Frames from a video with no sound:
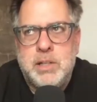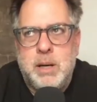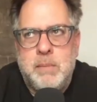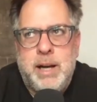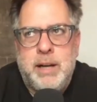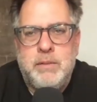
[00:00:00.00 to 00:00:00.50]

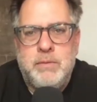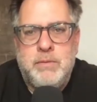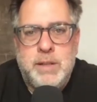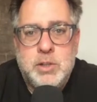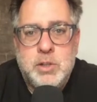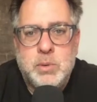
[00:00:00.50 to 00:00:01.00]
about
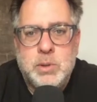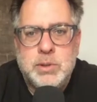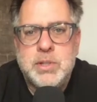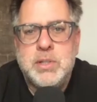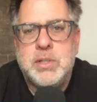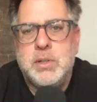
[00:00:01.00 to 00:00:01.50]

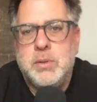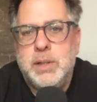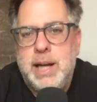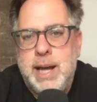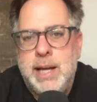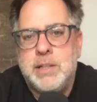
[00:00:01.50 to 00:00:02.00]
visuals to
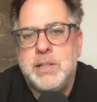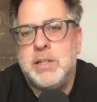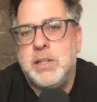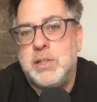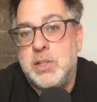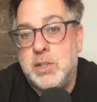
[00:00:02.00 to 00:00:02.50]
enhance the
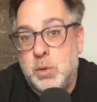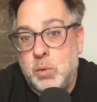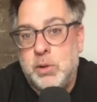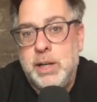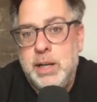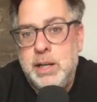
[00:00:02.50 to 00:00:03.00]
story,